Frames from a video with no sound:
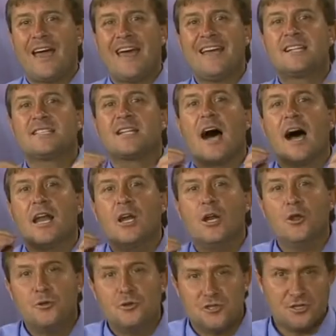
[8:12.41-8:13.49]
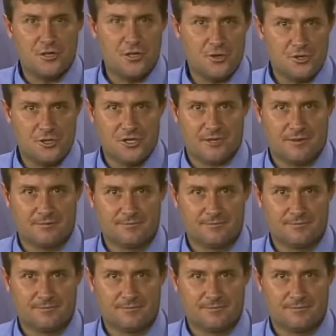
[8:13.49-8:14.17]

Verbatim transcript: a dilute solution.